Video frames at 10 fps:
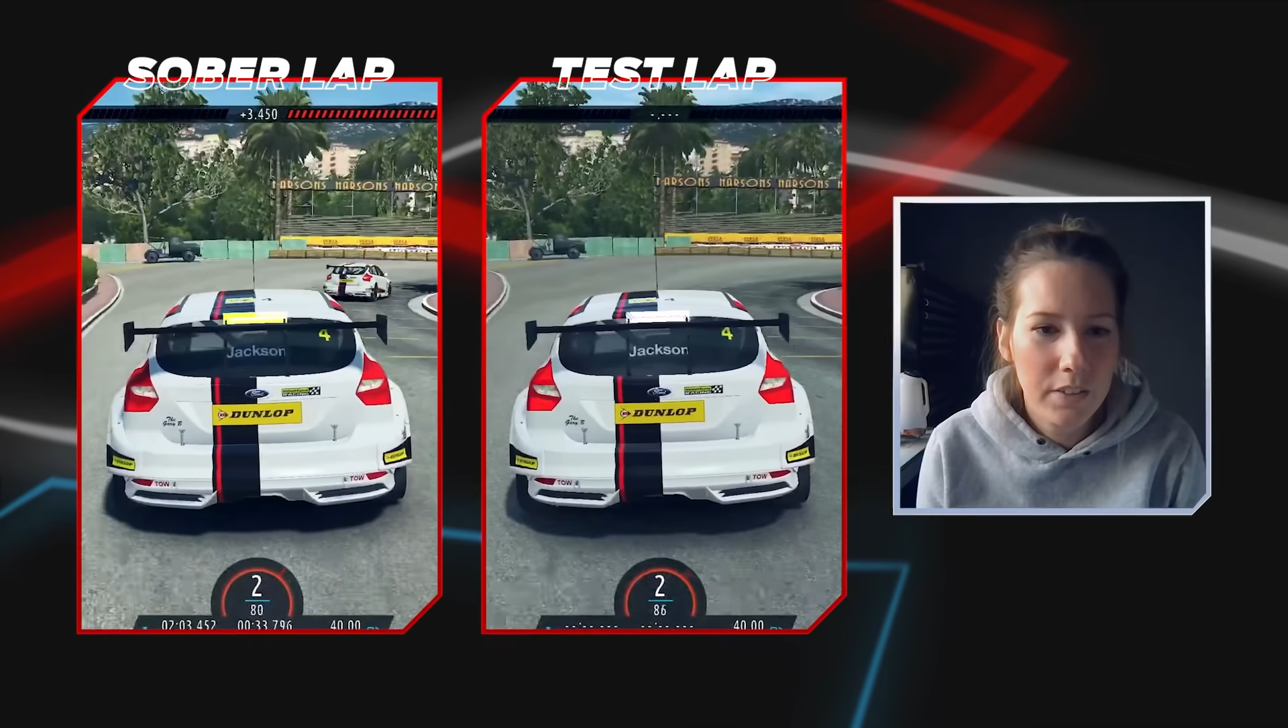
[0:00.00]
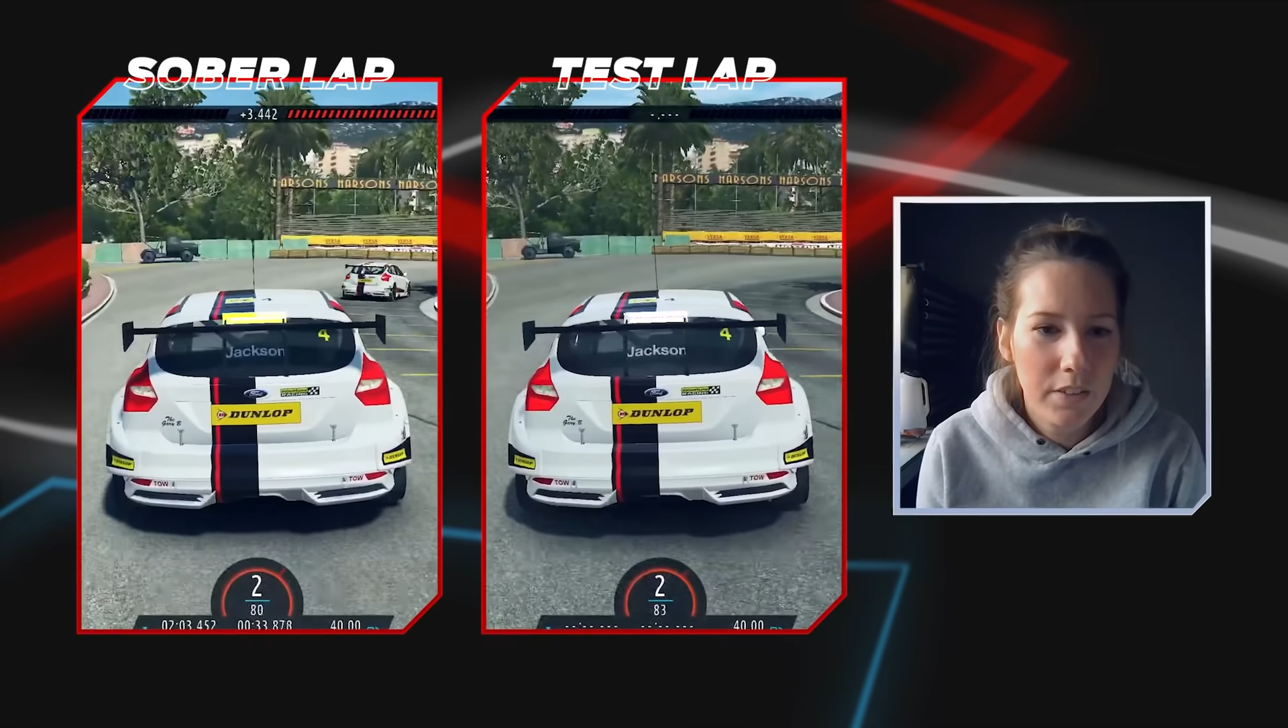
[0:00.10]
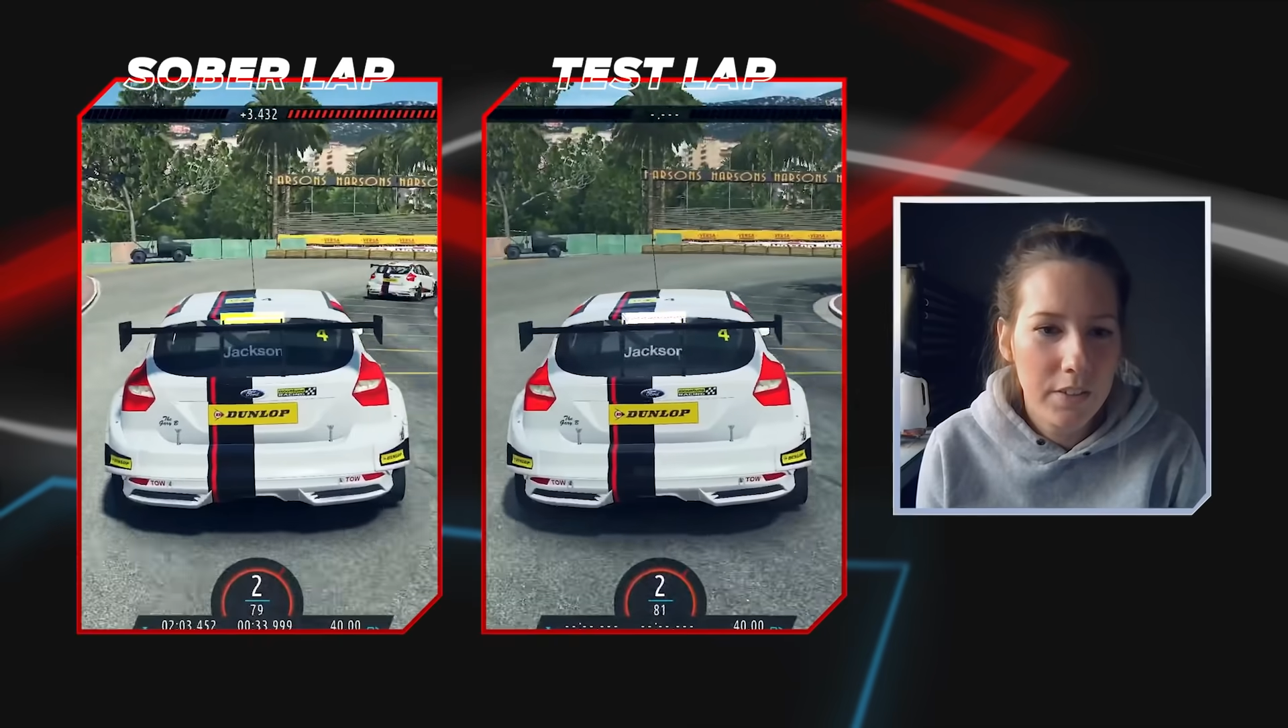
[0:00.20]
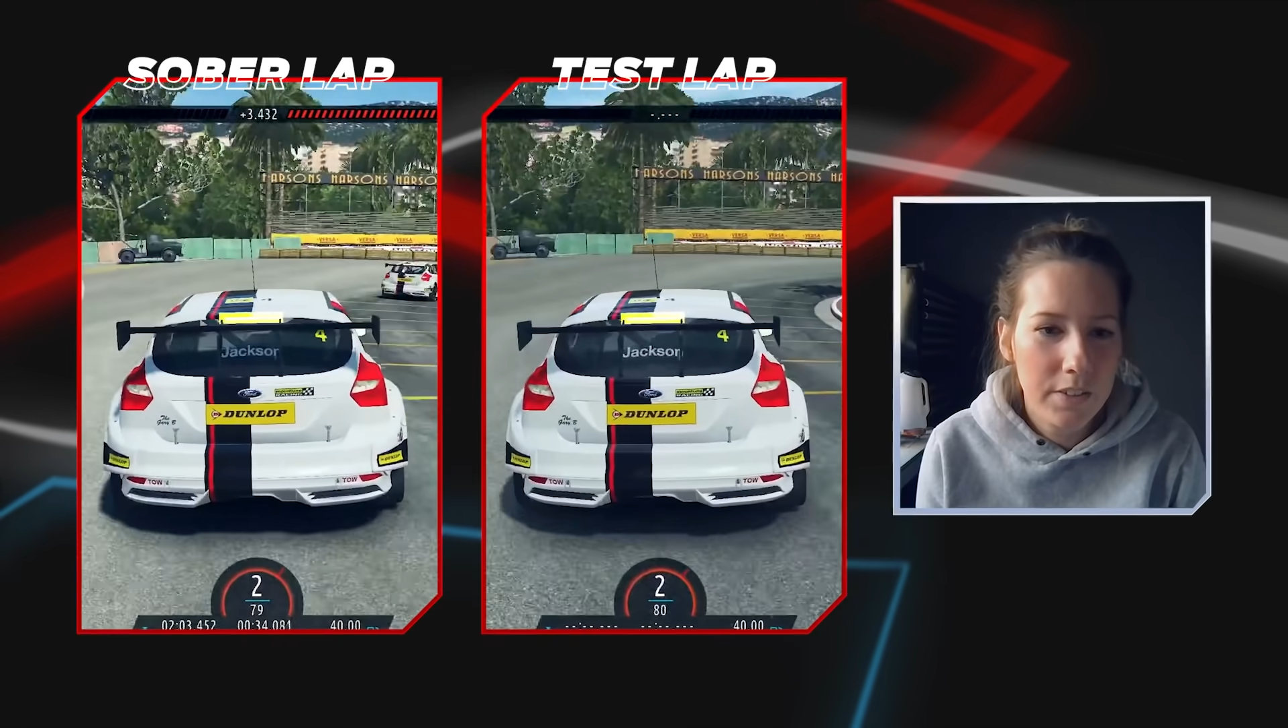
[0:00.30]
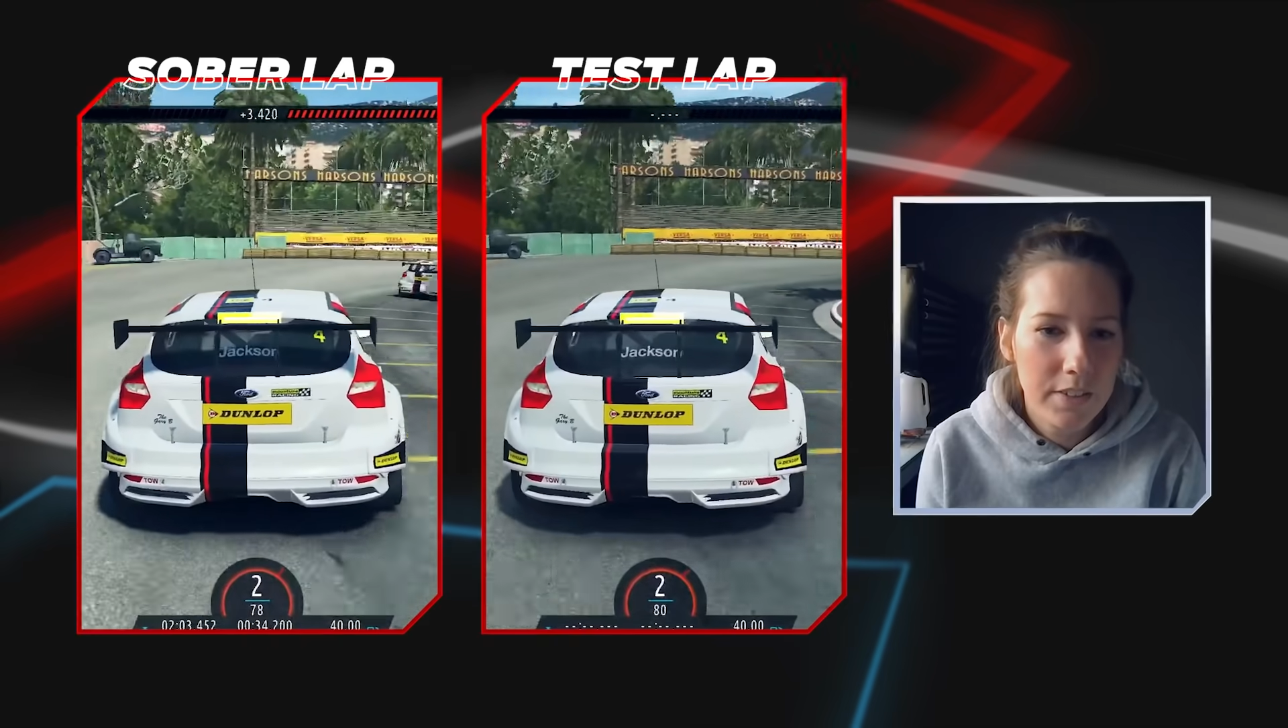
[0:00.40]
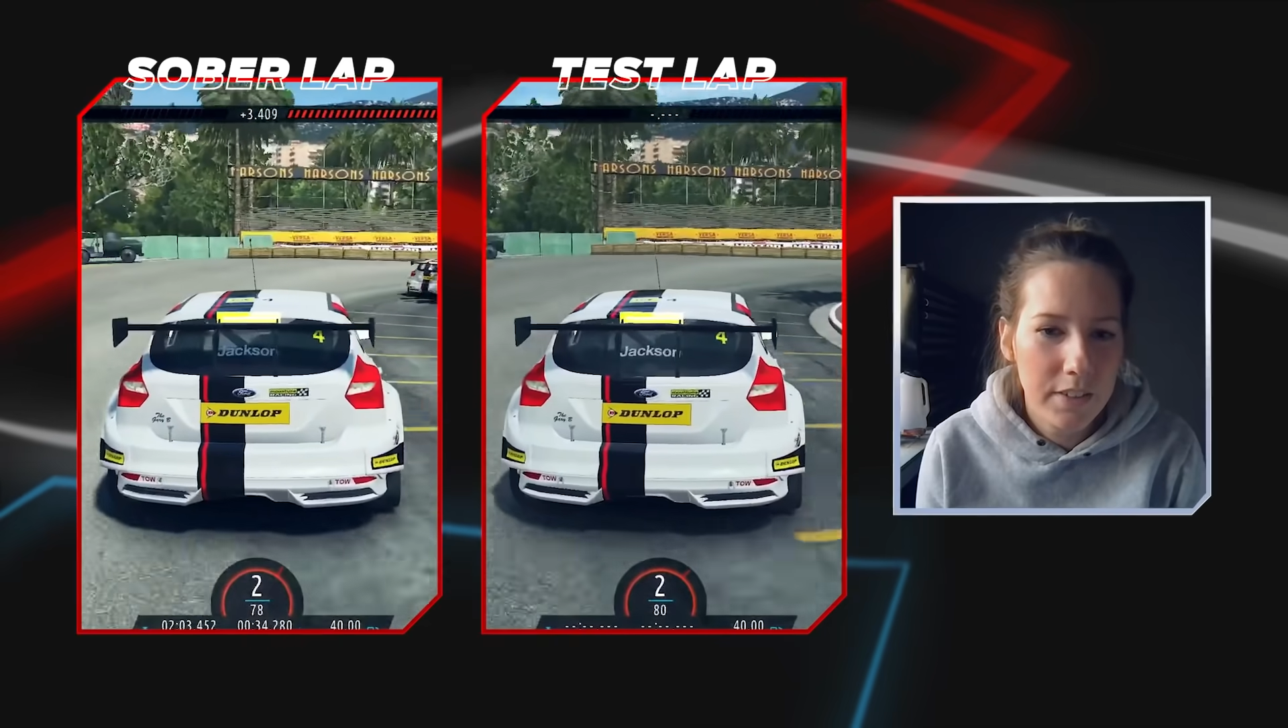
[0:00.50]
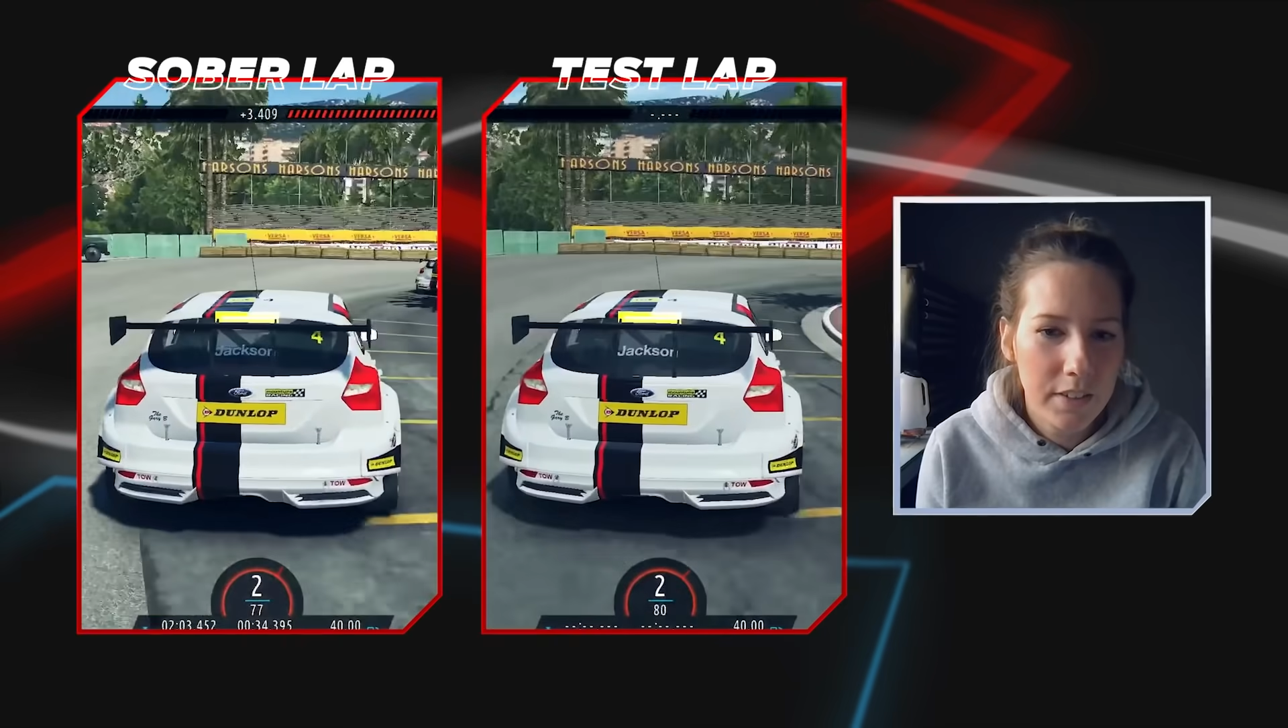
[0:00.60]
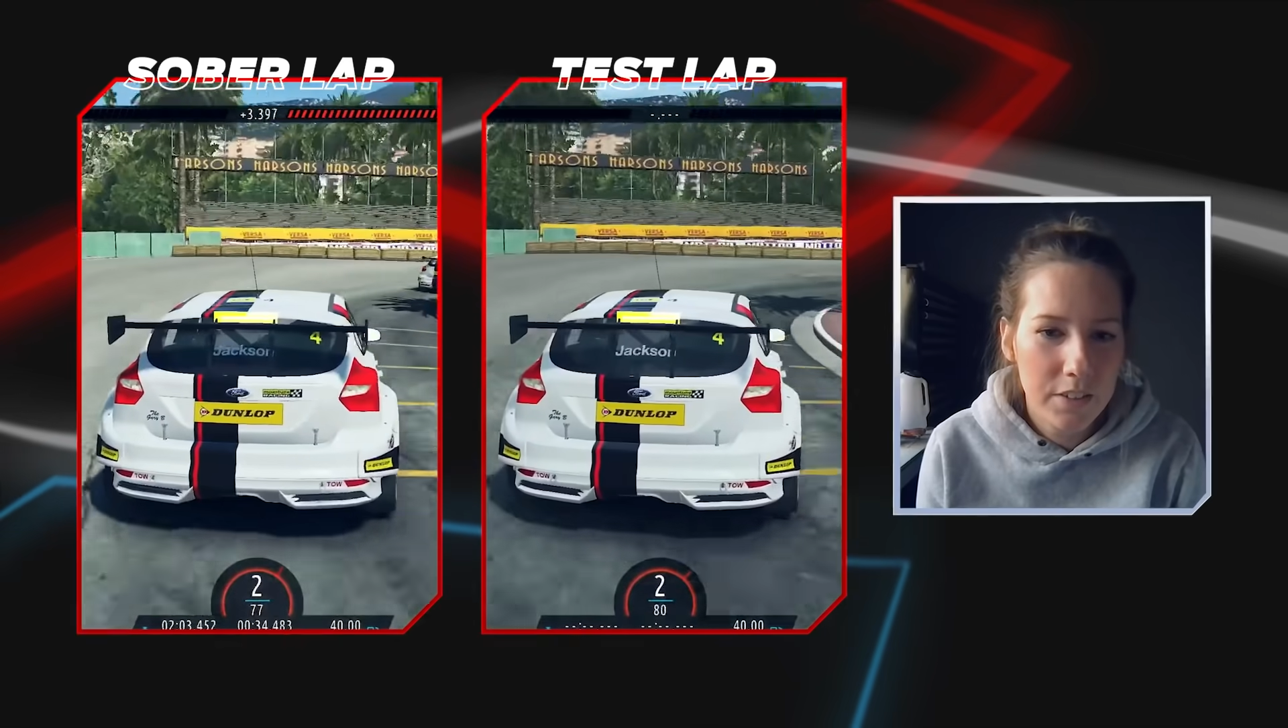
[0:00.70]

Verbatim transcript: You can see